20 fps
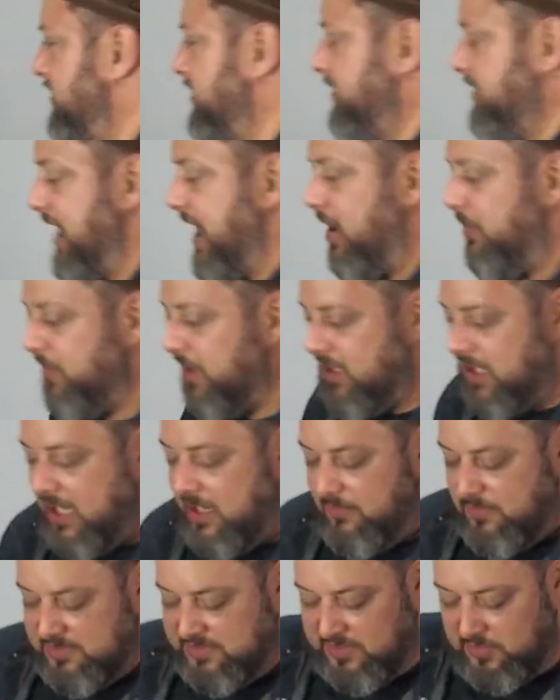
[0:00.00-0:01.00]
Albert
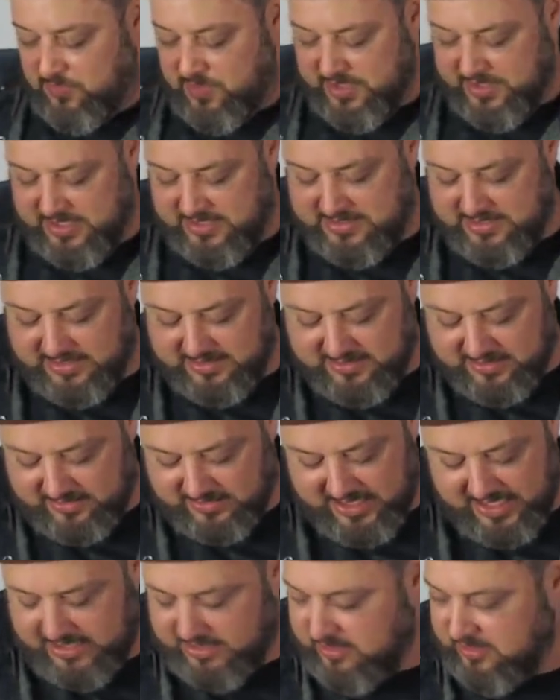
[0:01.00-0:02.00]
King was the one that did the
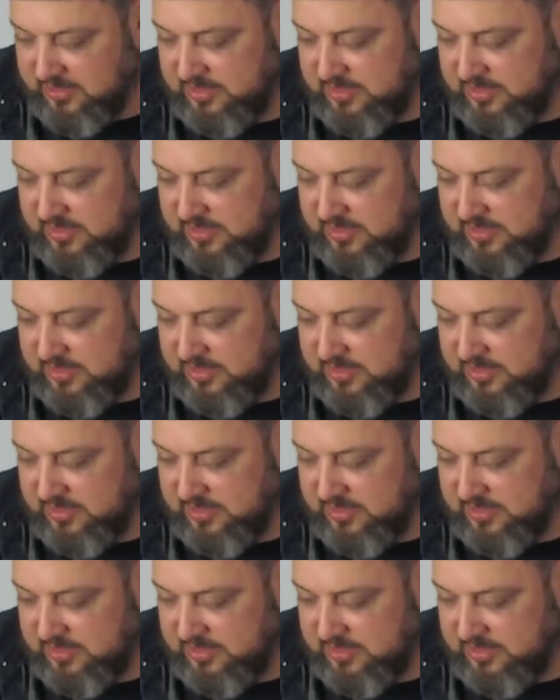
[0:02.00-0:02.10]
like.